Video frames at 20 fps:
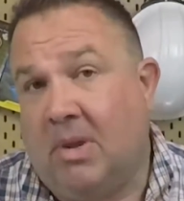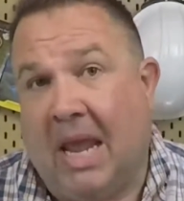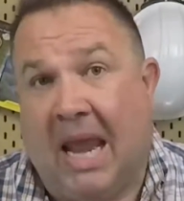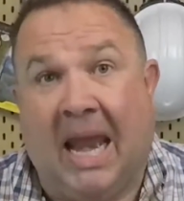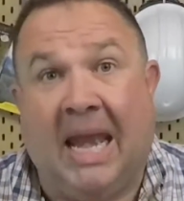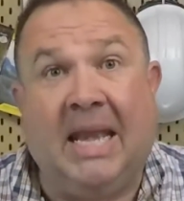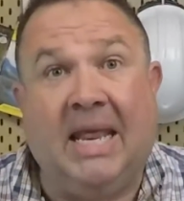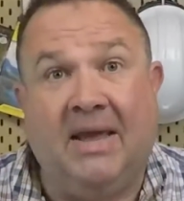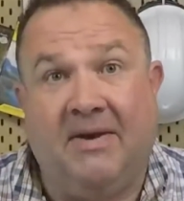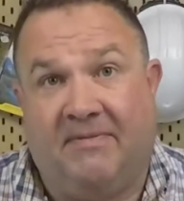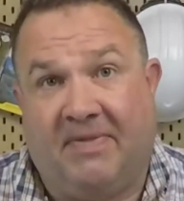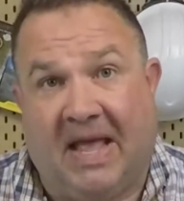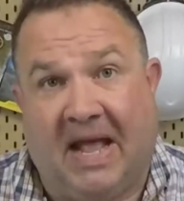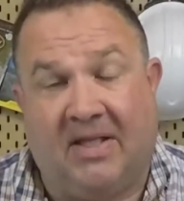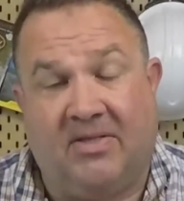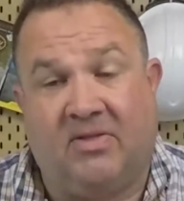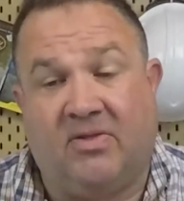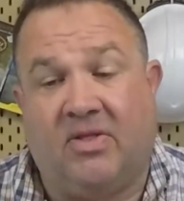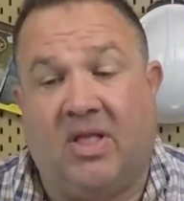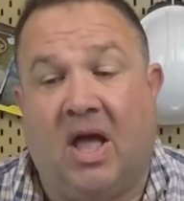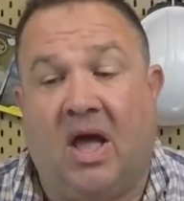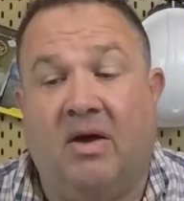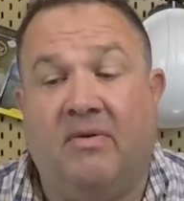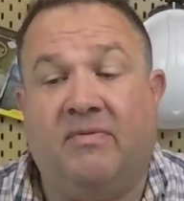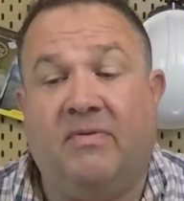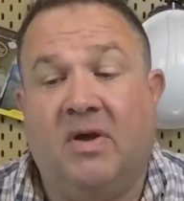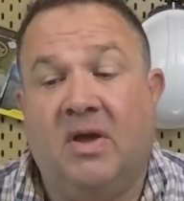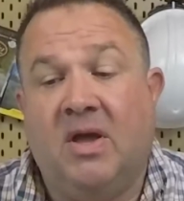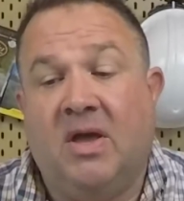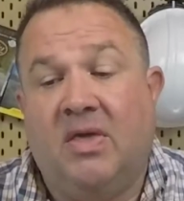any of that
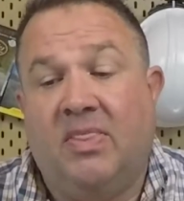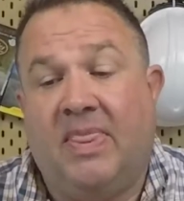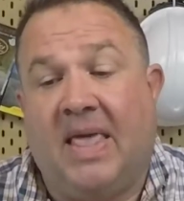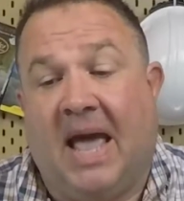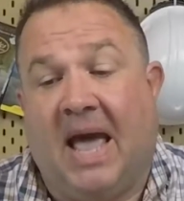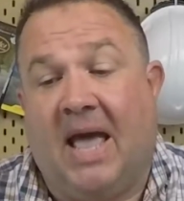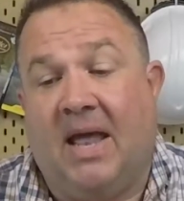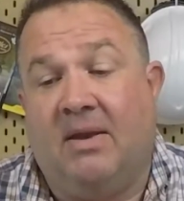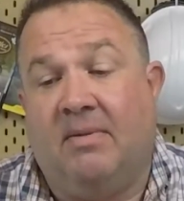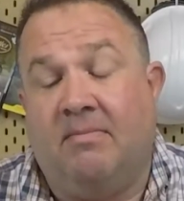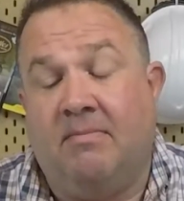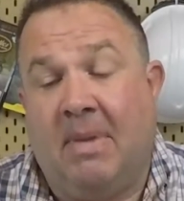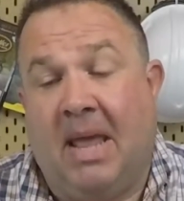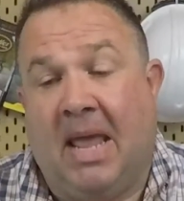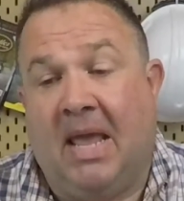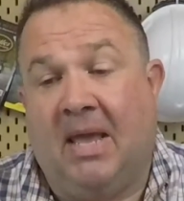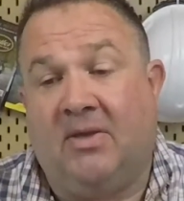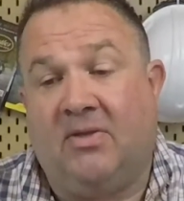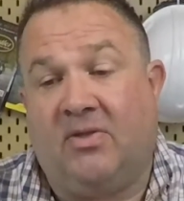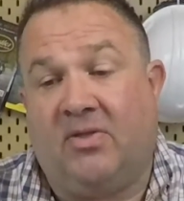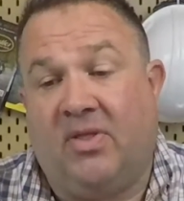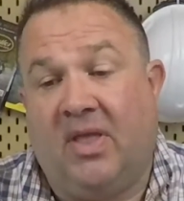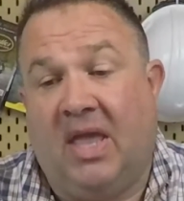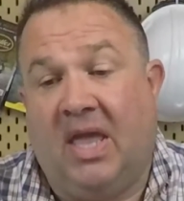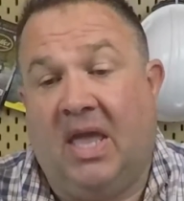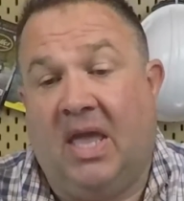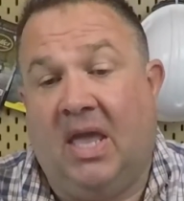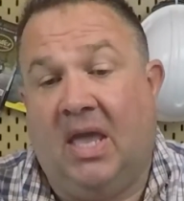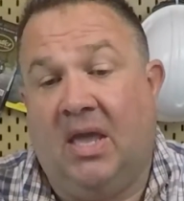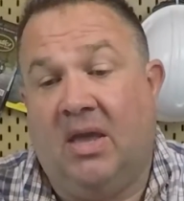stuff that makes
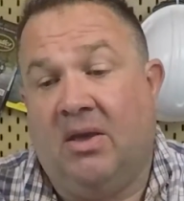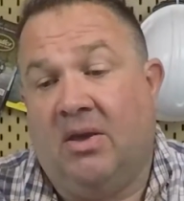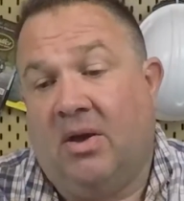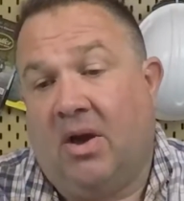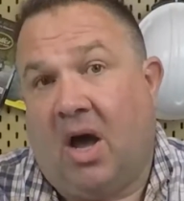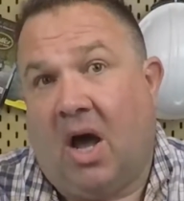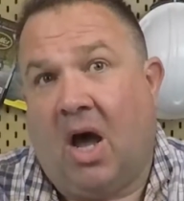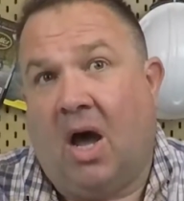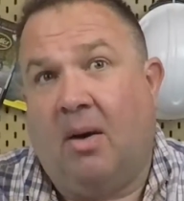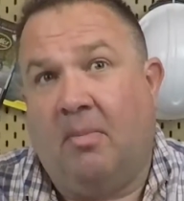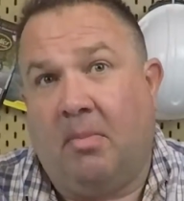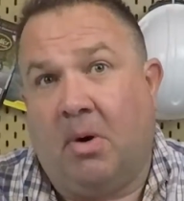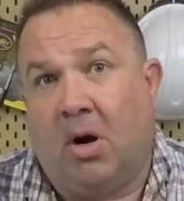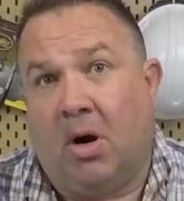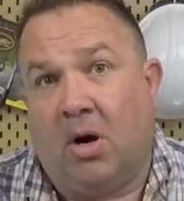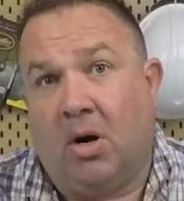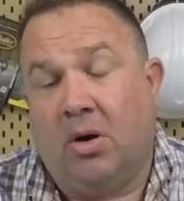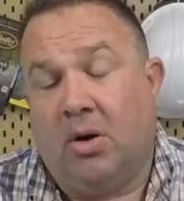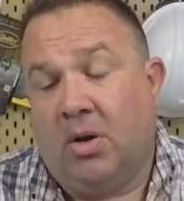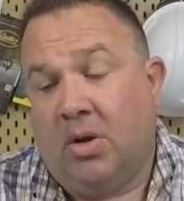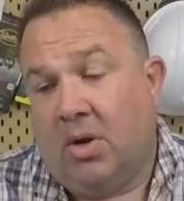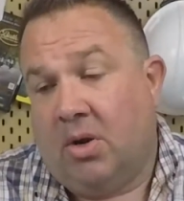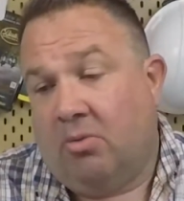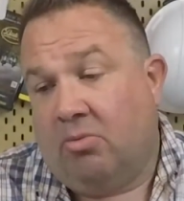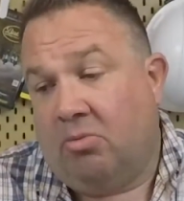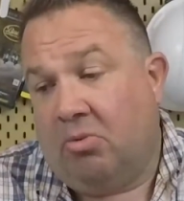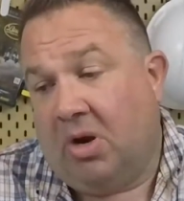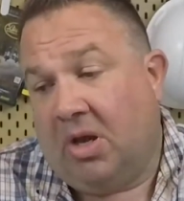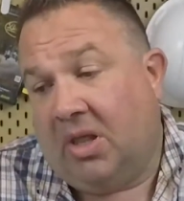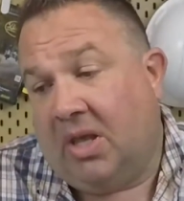the Hummer
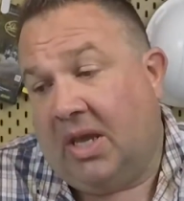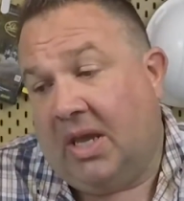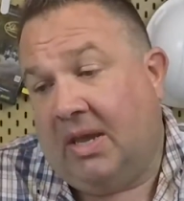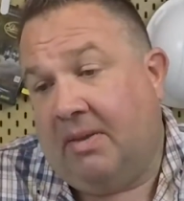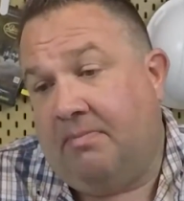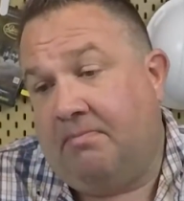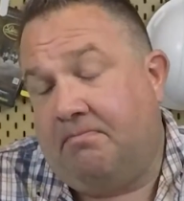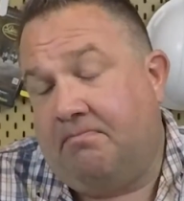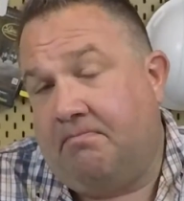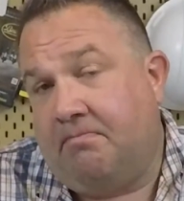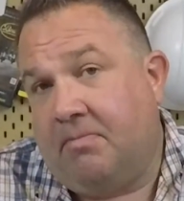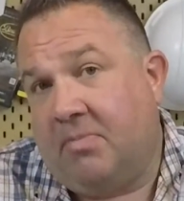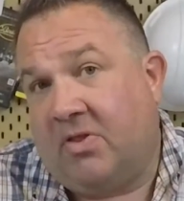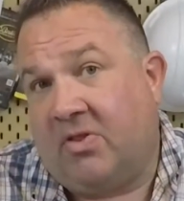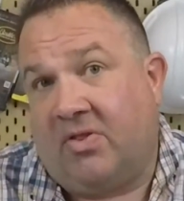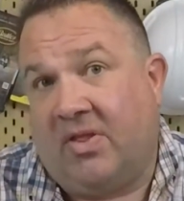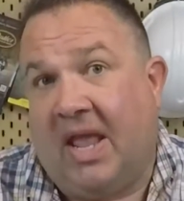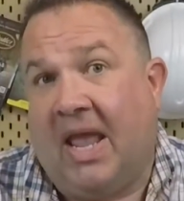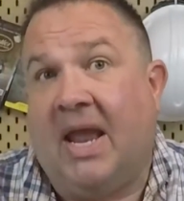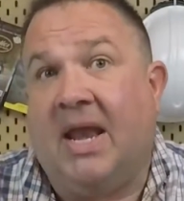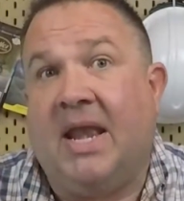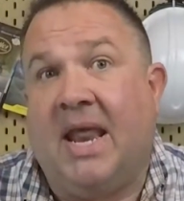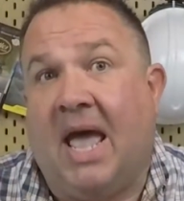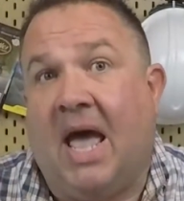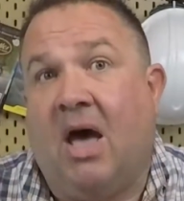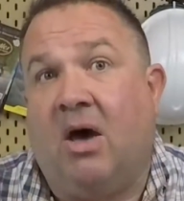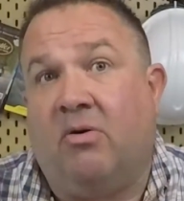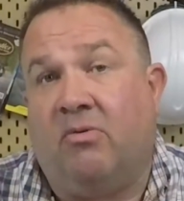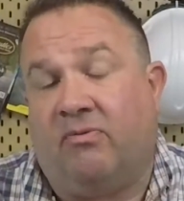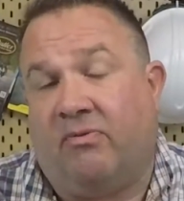really stand
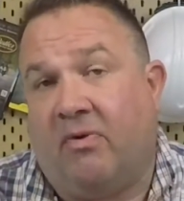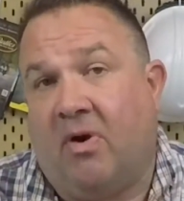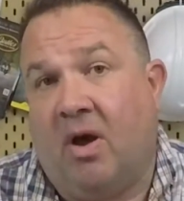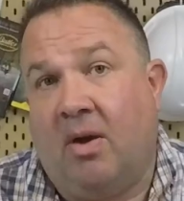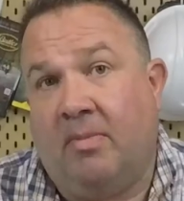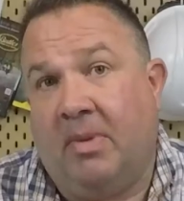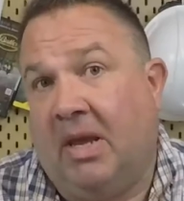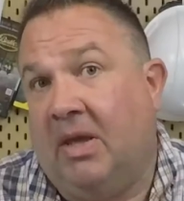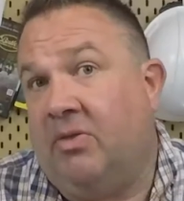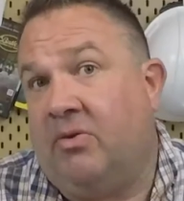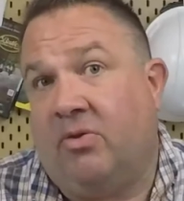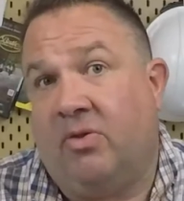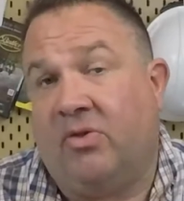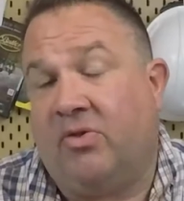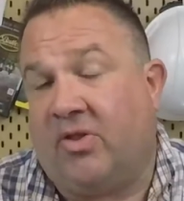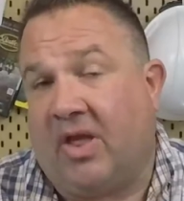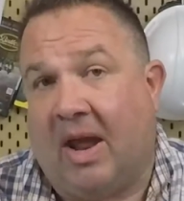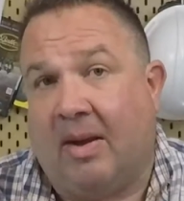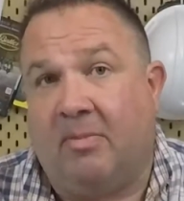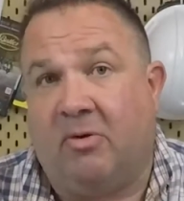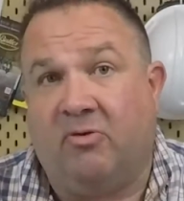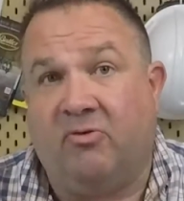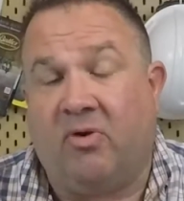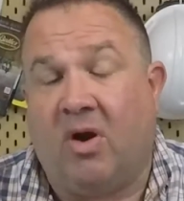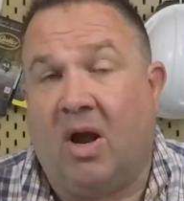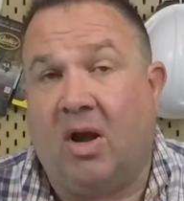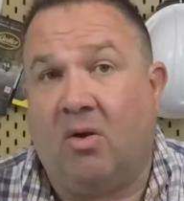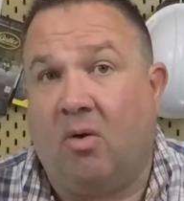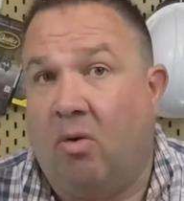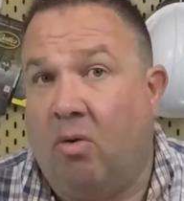out from either the
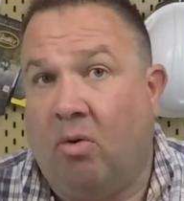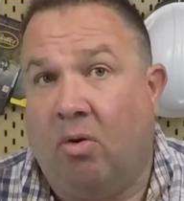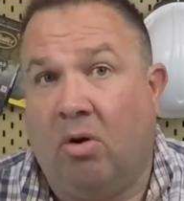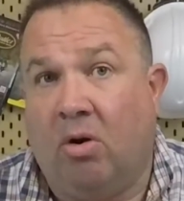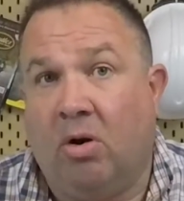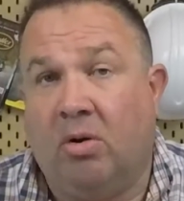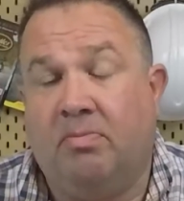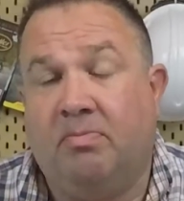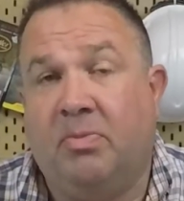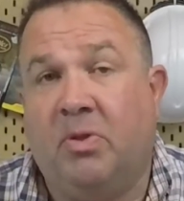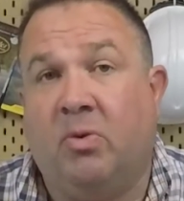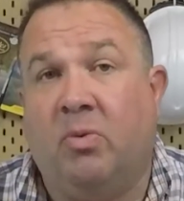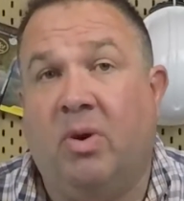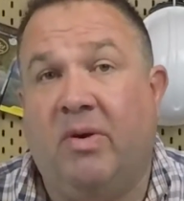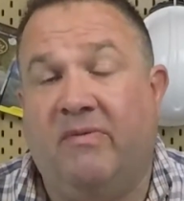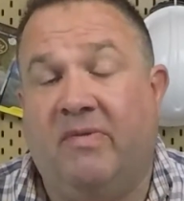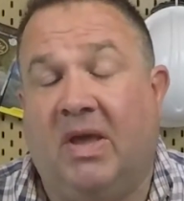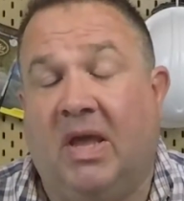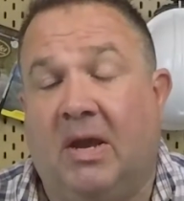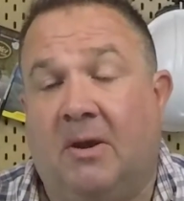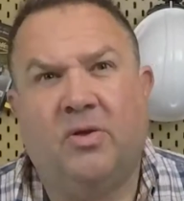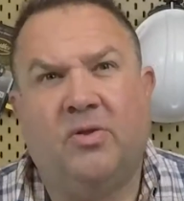Cybertruck or the Rivian.